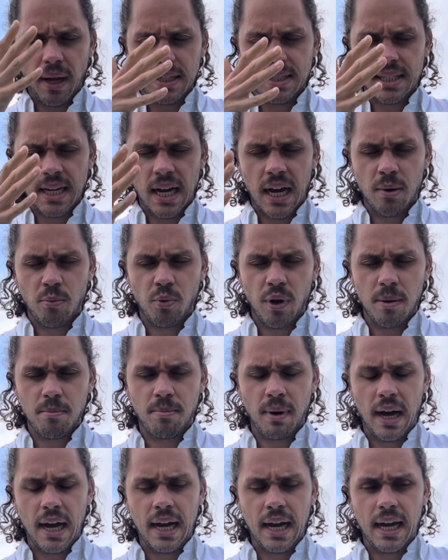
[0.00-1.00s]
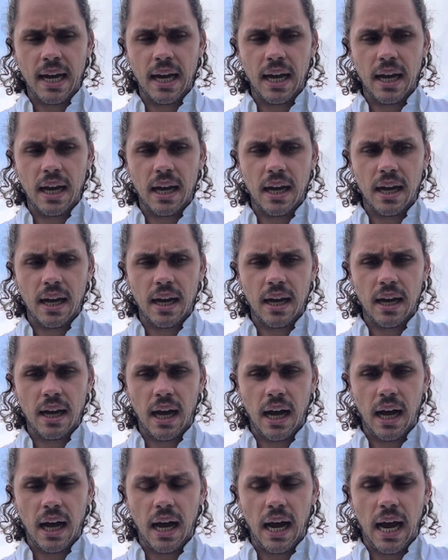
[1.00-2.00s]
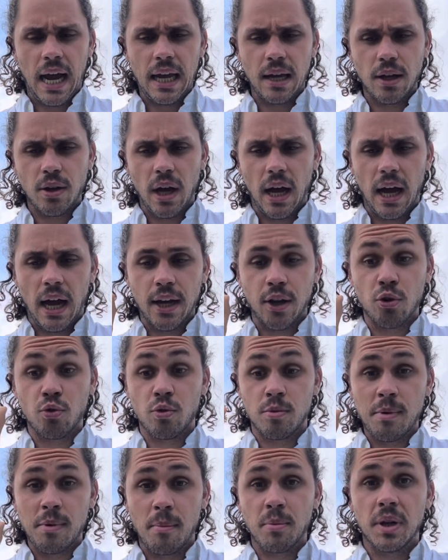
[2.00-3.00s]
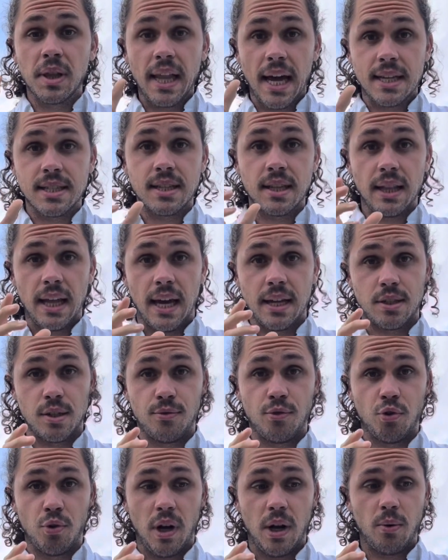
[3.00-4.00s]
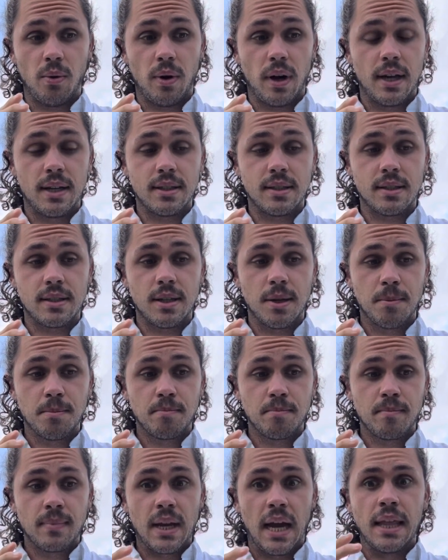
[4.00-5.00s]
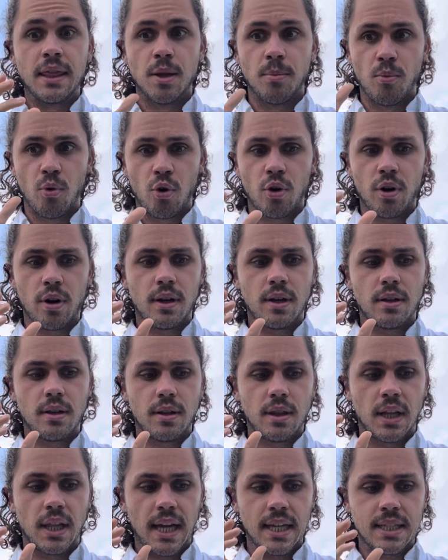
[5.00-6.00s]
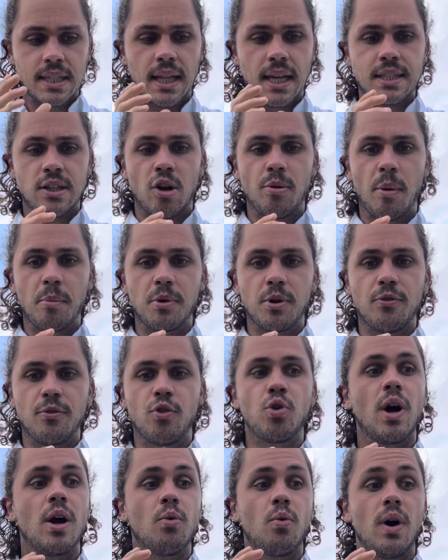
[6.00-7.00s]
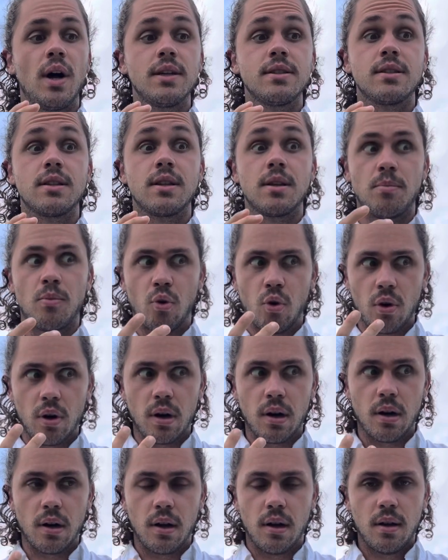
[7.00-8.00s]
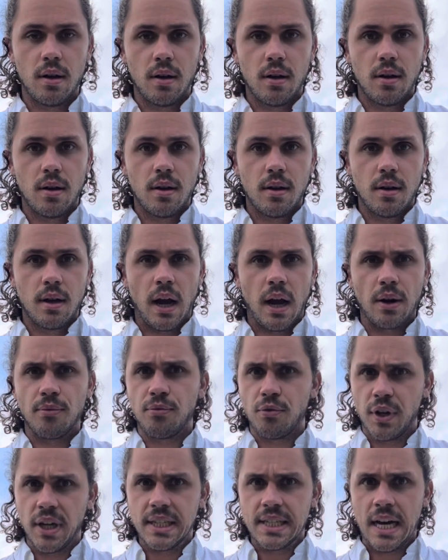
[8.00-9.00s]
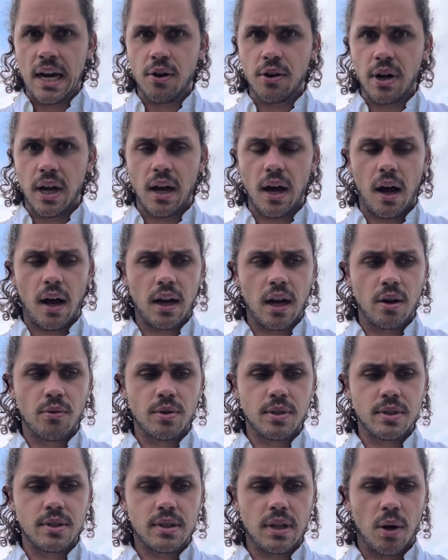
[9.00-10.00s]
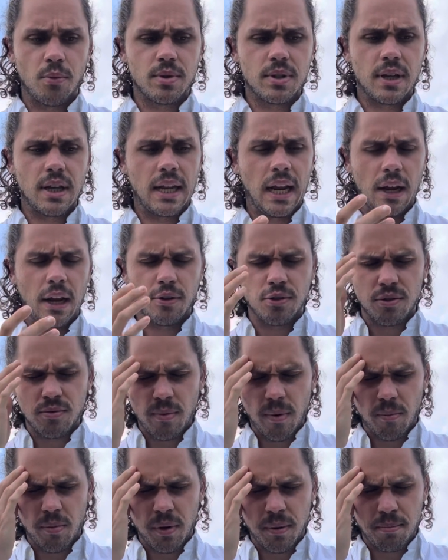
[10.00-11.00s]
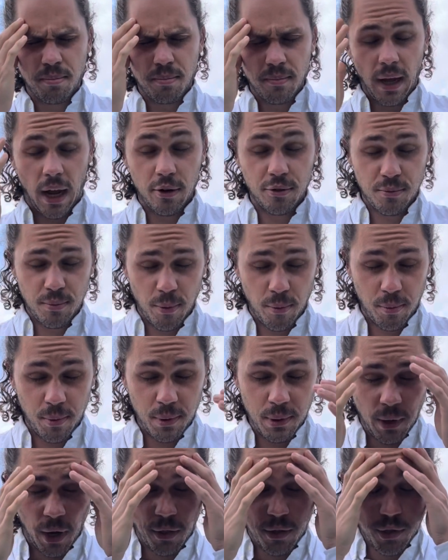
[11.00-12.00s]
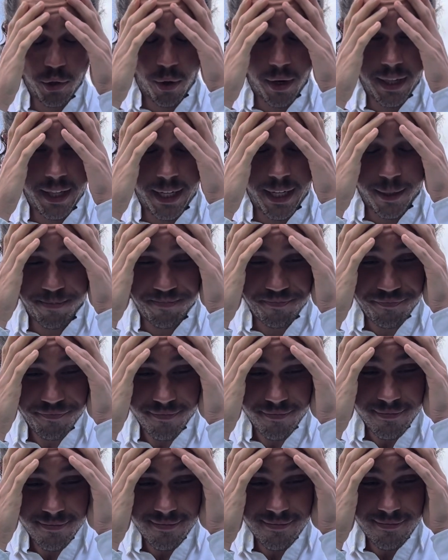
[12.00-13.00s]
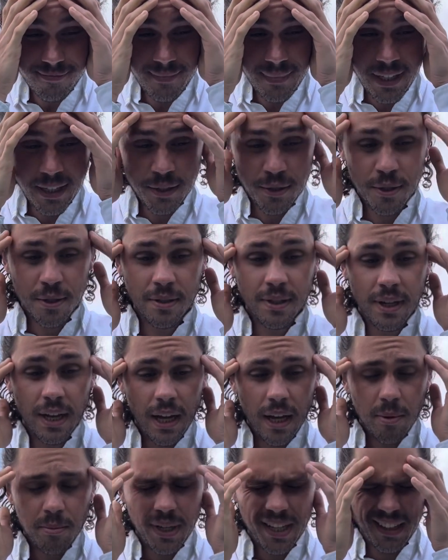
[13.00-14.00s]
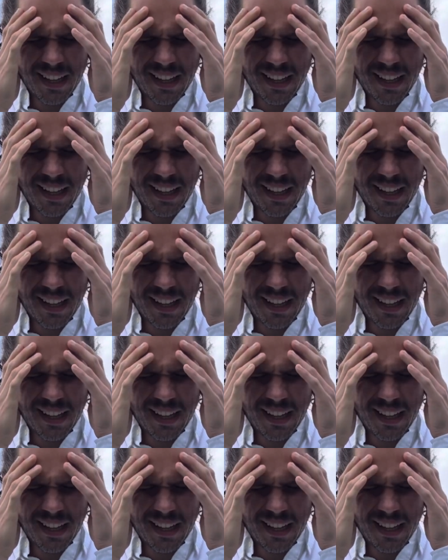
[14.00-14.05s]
time went by, I could remember less and less of who I was. And the less and less I remembered of who I was, the more kind of freaked out I got. I just remember being on the toilet and just being